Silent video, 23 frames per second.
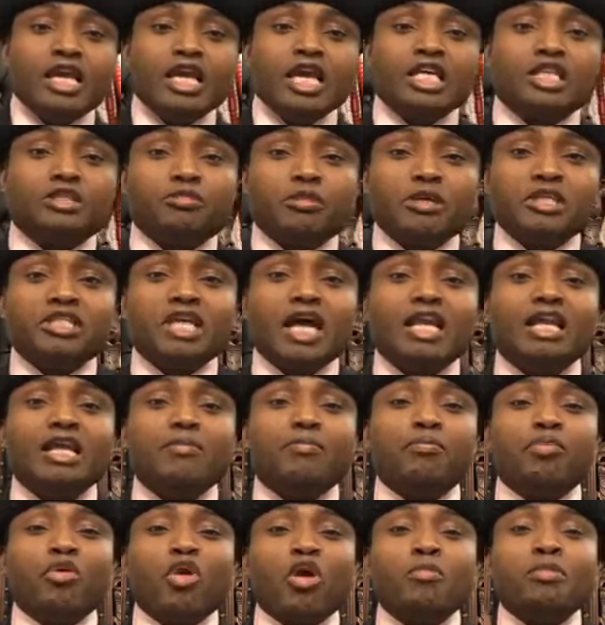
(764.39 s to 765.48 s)
especially
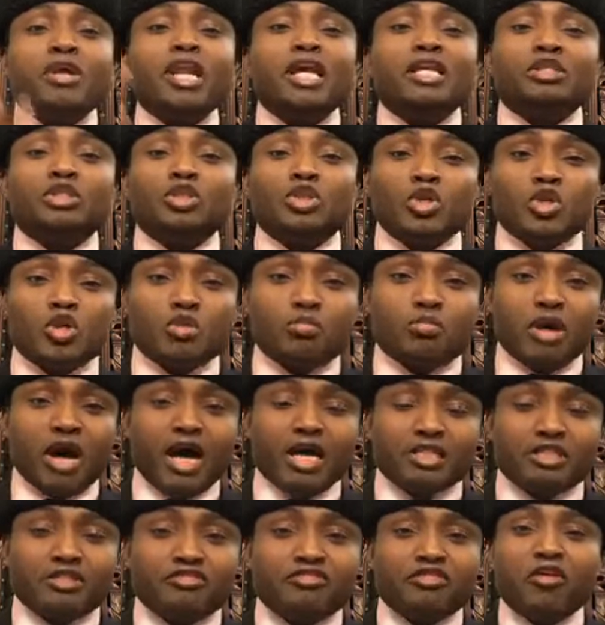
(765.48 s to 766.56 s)
prominent Yorubas.